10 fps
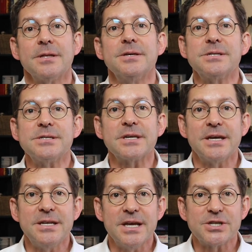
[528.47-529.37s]
This is a
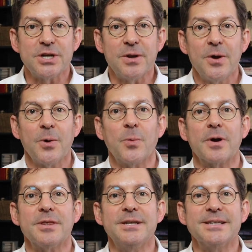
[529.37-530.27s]
condition
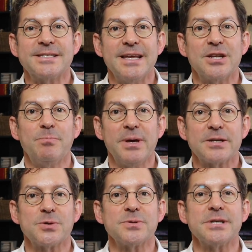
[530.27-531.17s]
where the distinct
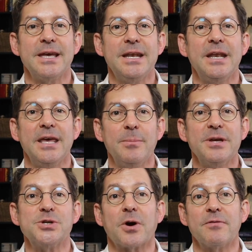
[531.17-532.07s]
pixels in an
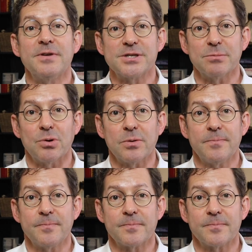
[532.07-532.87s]
image are visible.